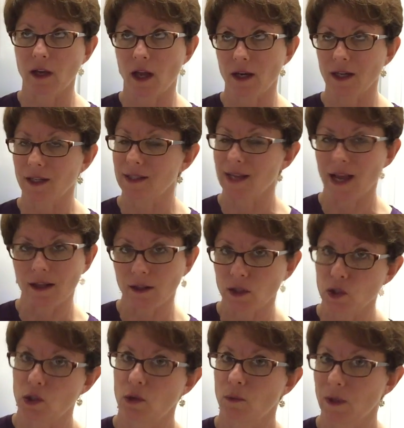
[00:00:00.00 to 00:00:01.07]
Not exactly
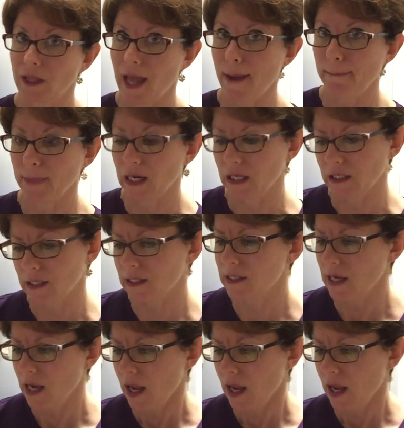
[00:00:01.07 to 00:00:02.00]
sure what that means,